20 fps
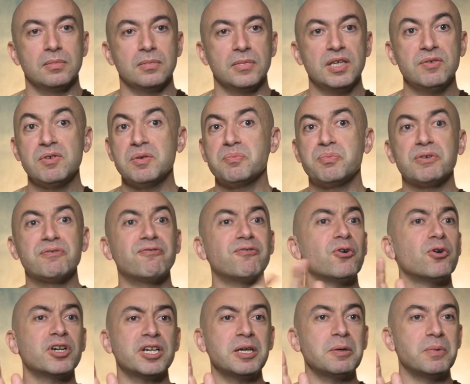Even
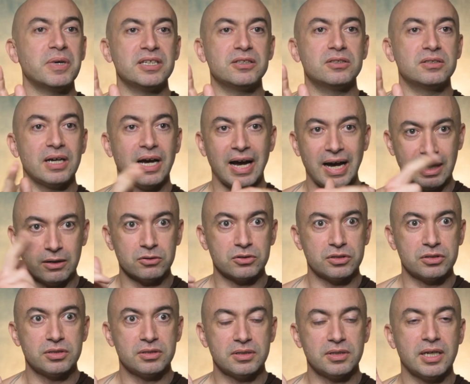before he went
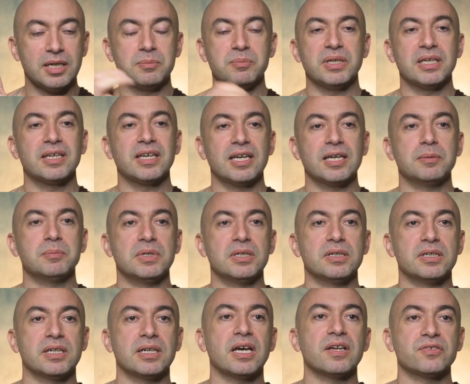out and became a
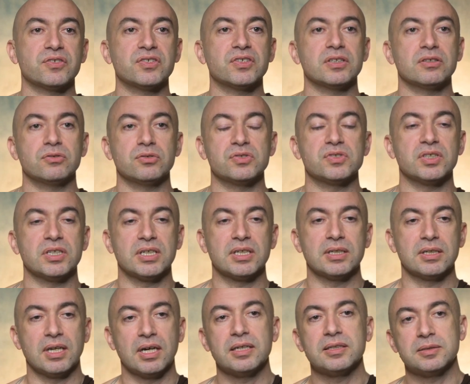renunciate to seek
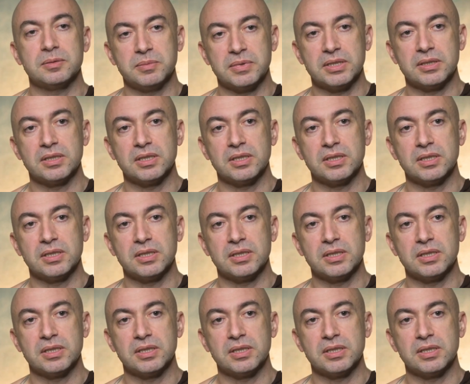enlightenment.